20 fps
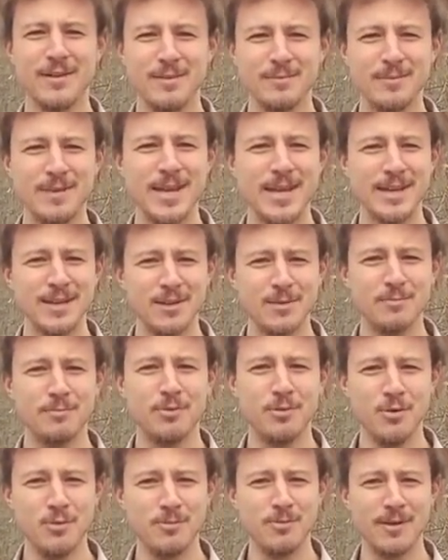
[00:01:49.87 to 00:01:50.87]
I'm taking a
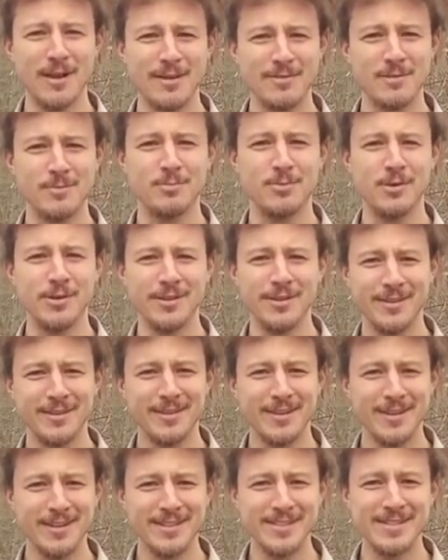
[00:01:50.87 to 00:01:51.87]
poop and I have to put
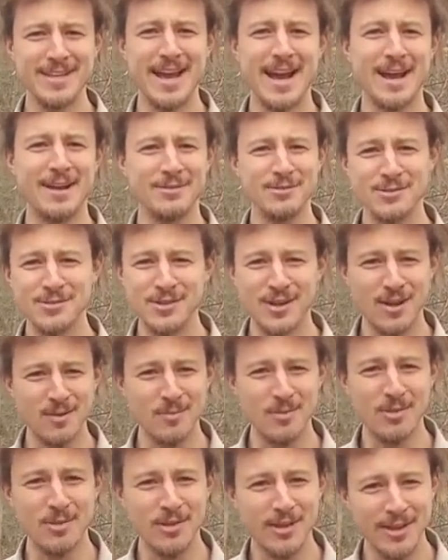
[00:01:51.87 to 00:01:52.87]
down
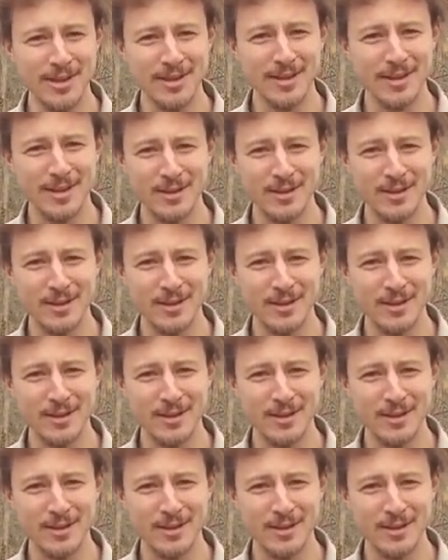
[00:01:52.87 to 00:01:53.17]
something,